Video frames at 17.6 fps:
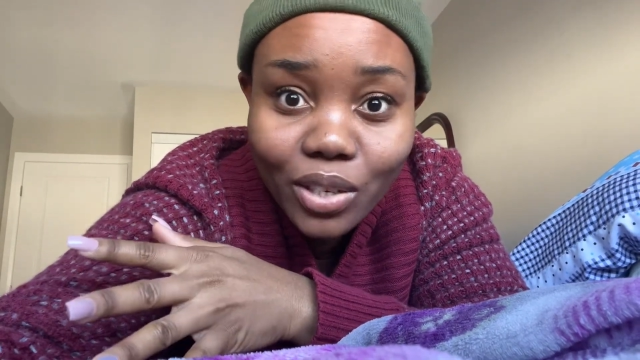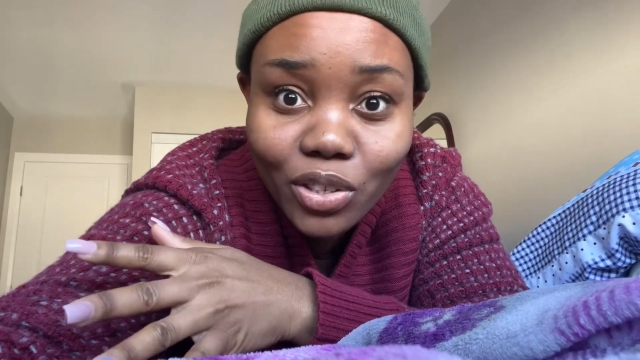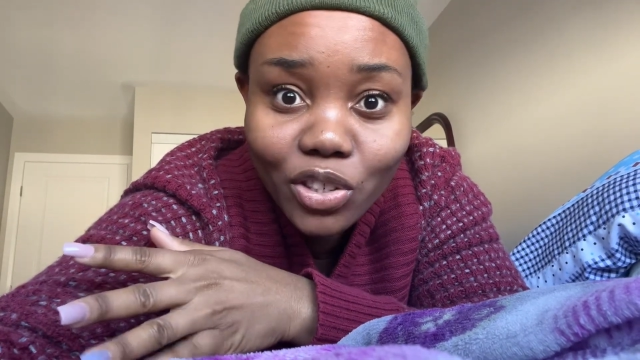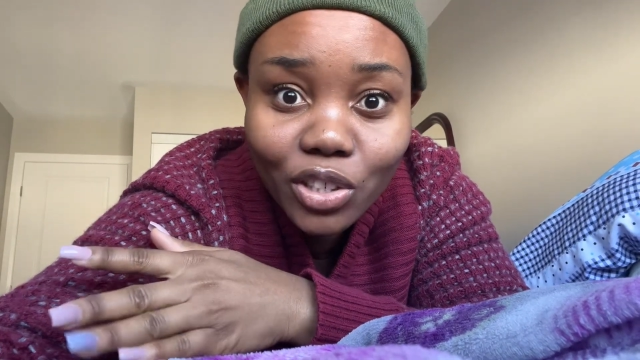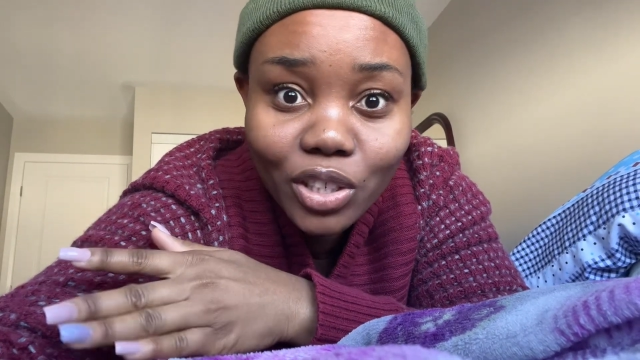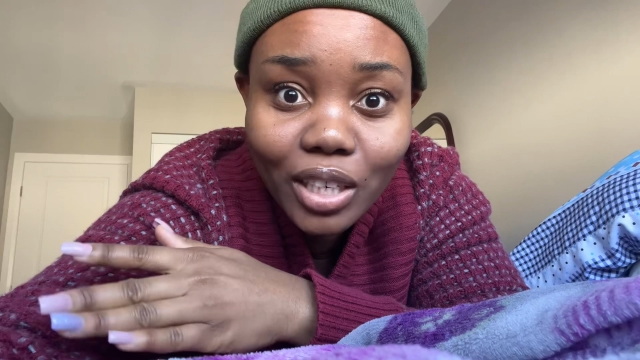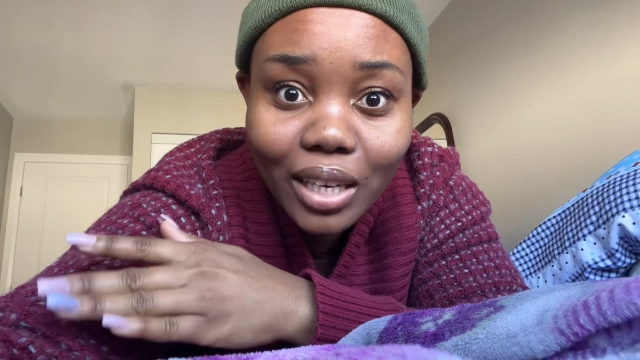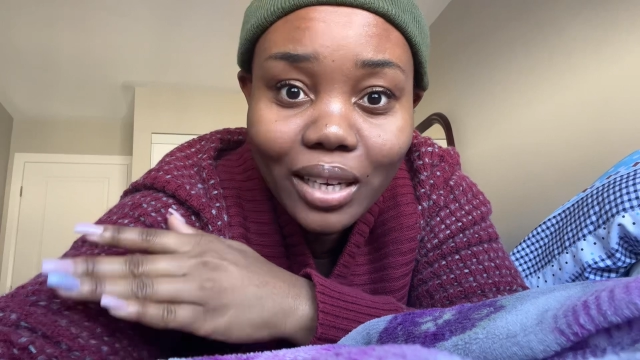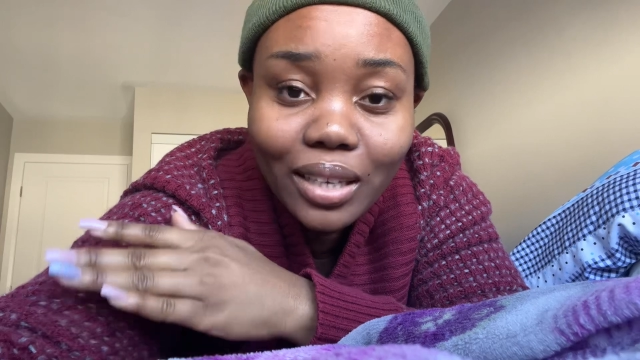
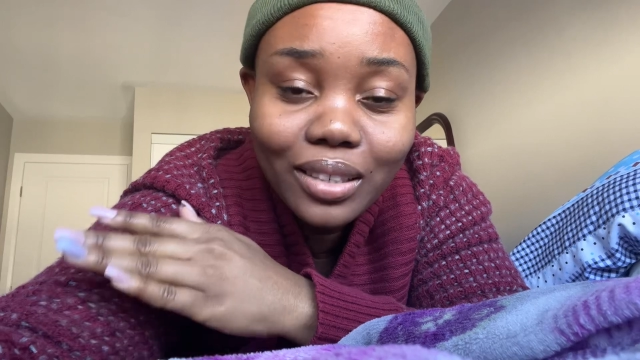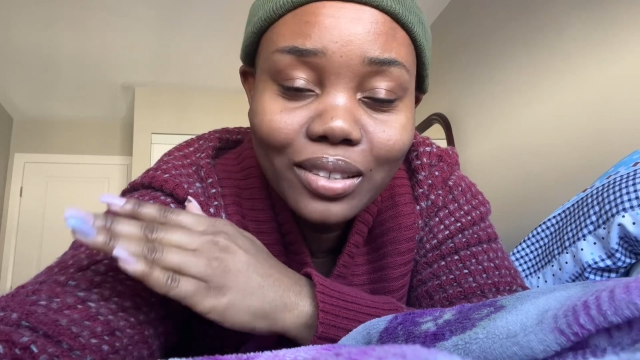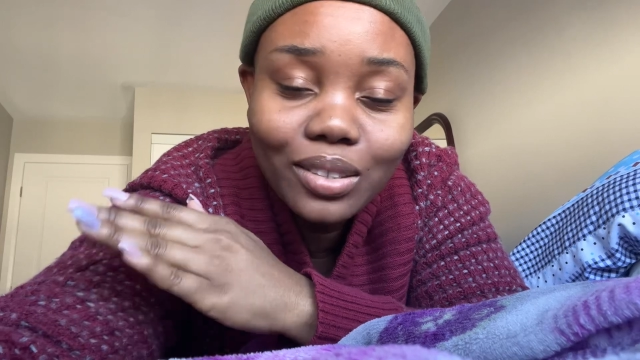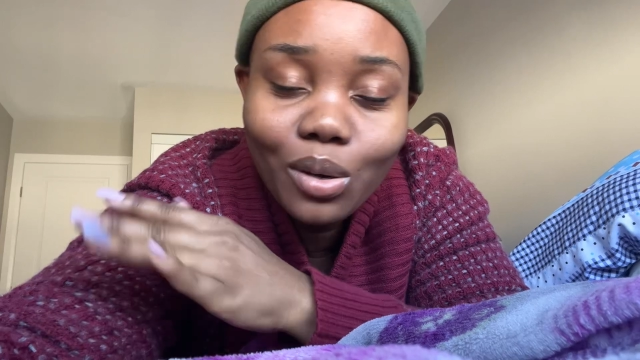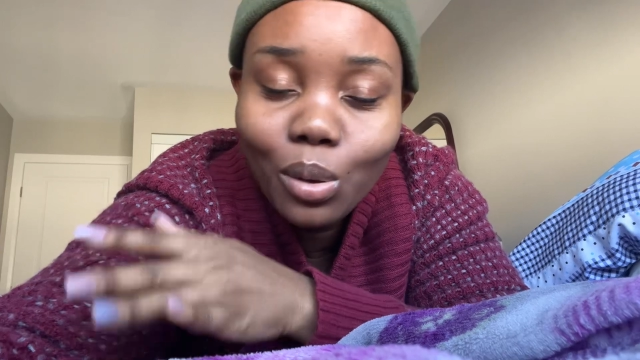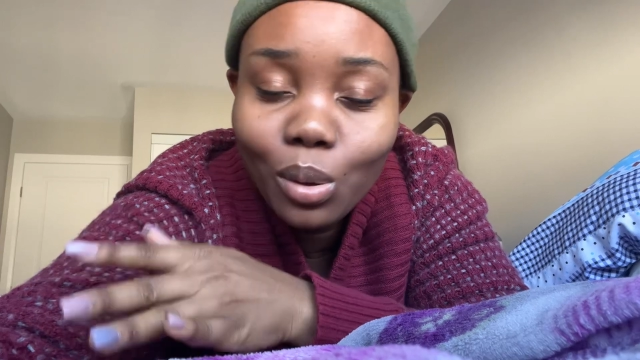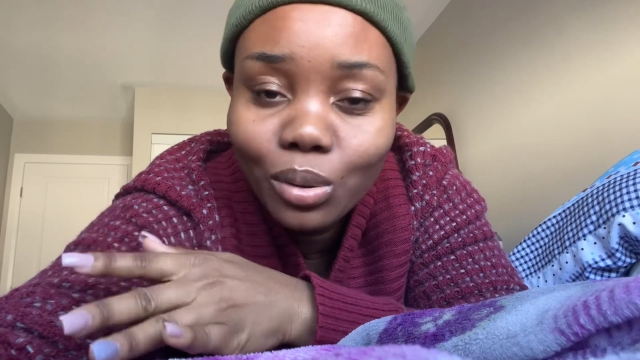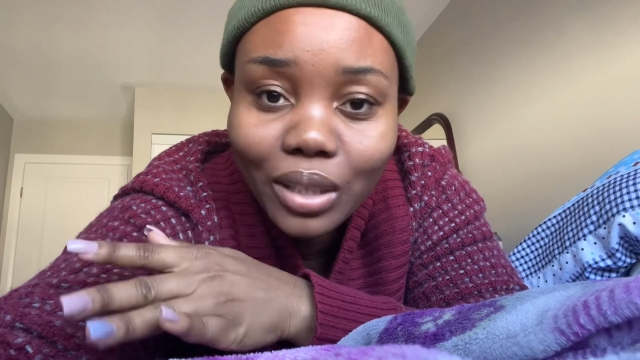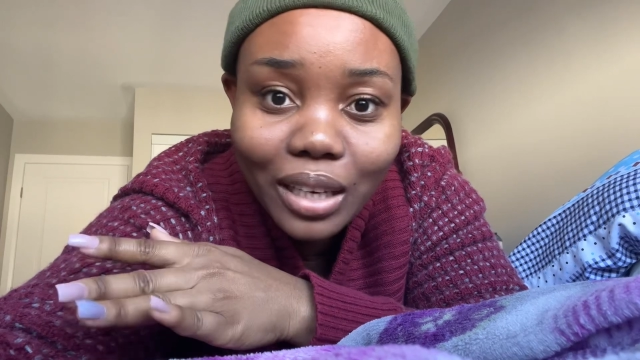student,
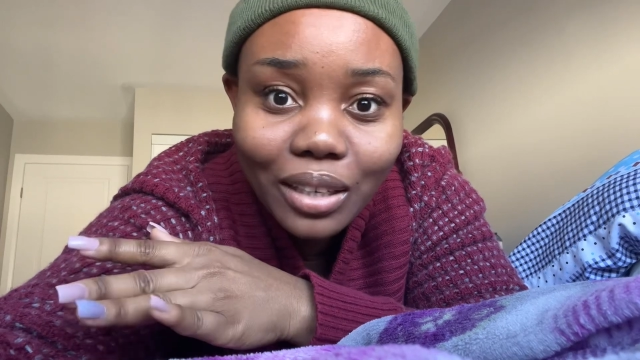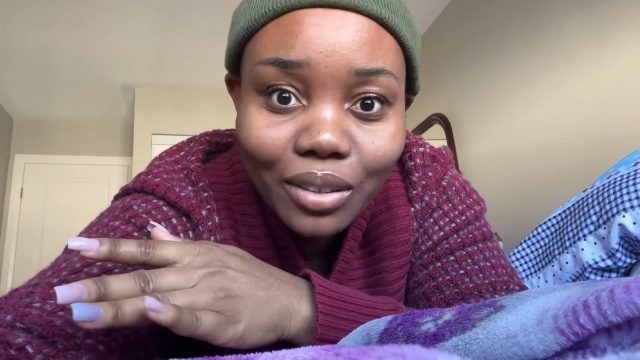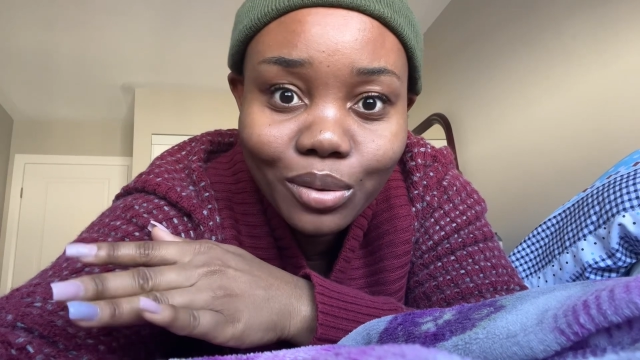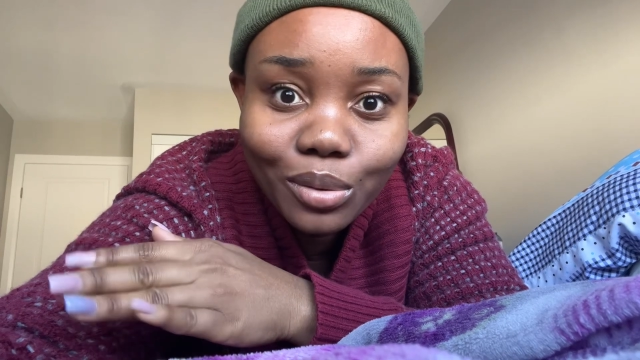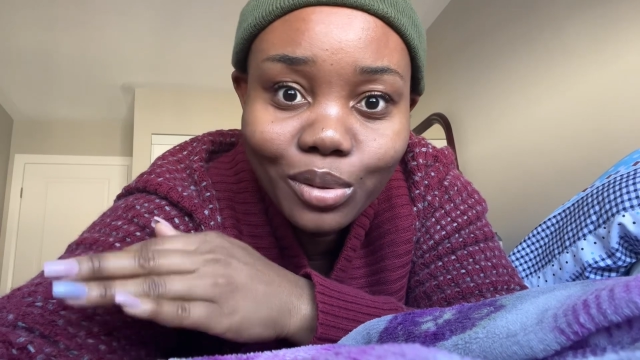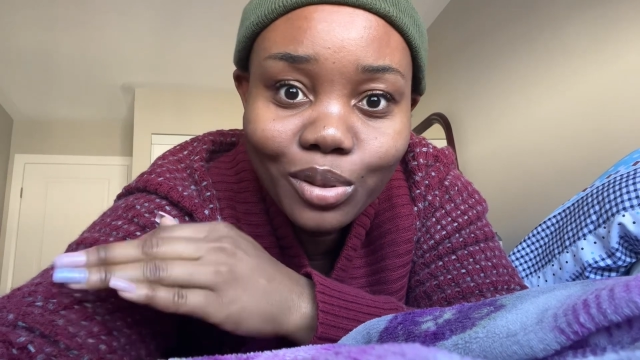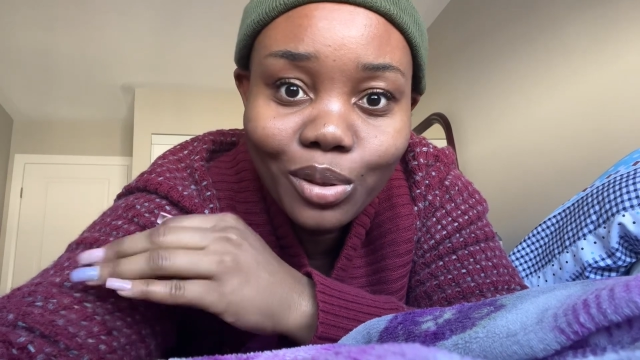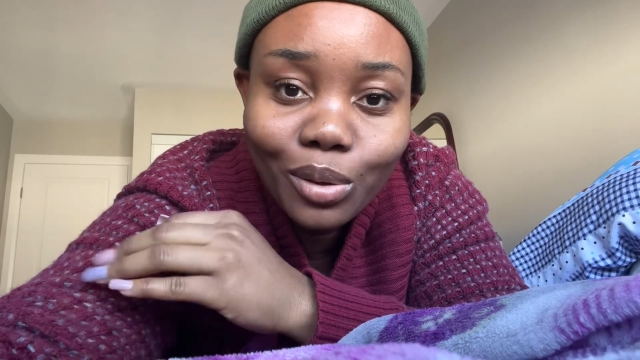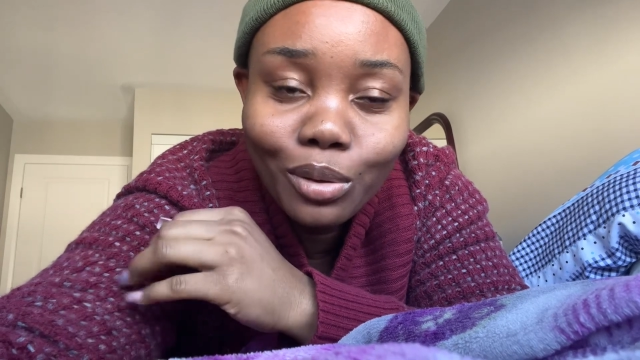all that good
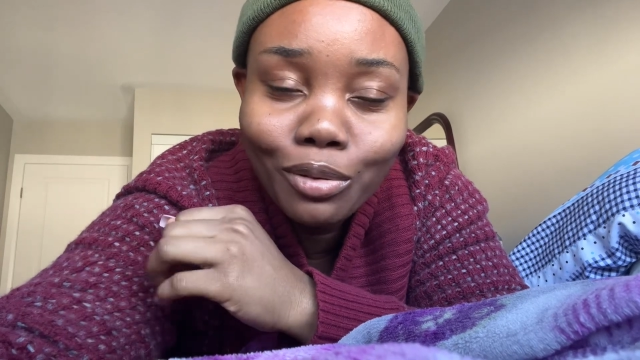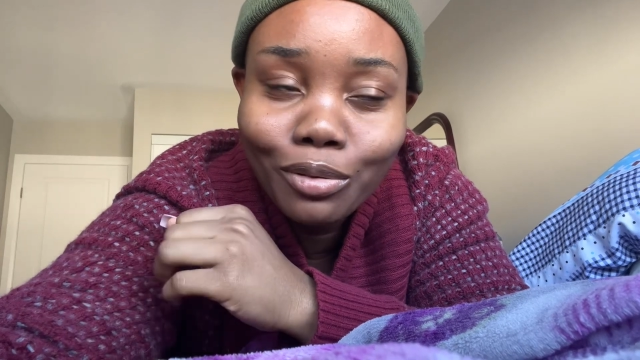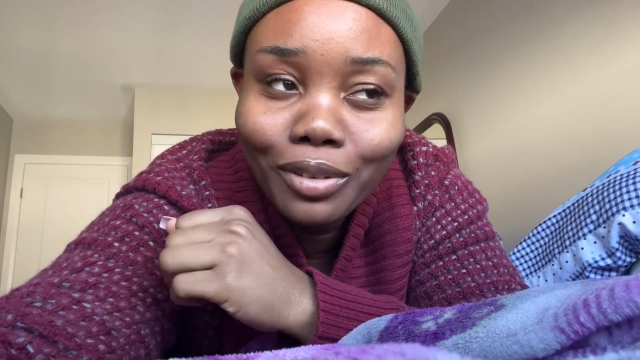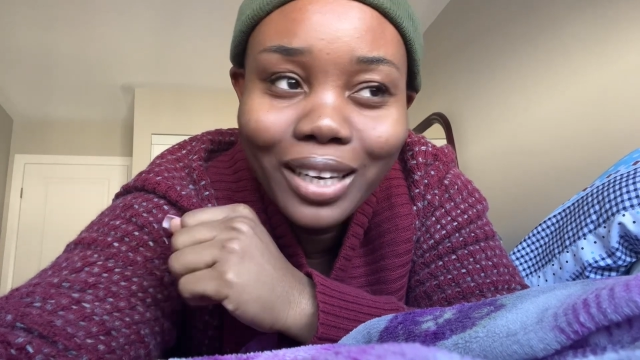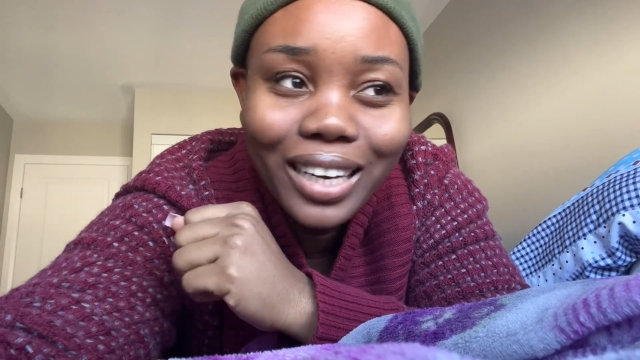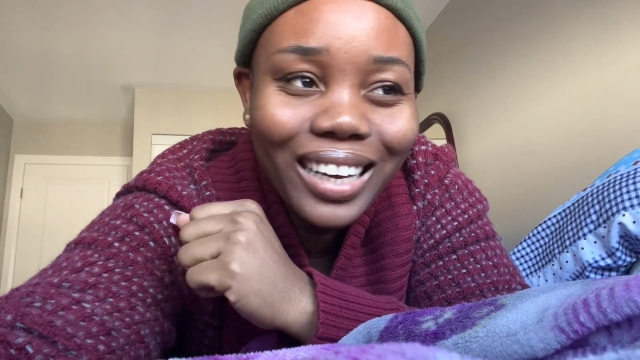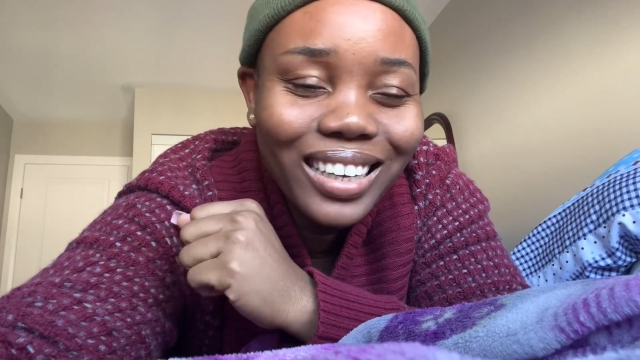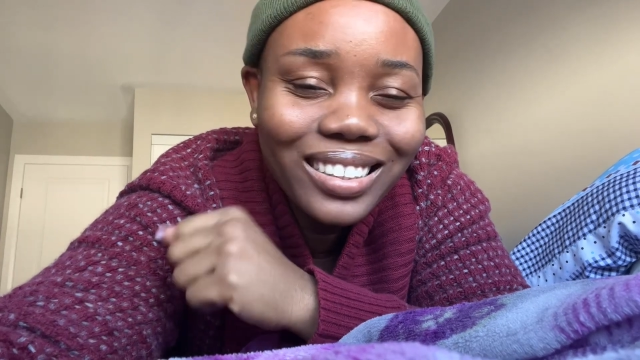stuff.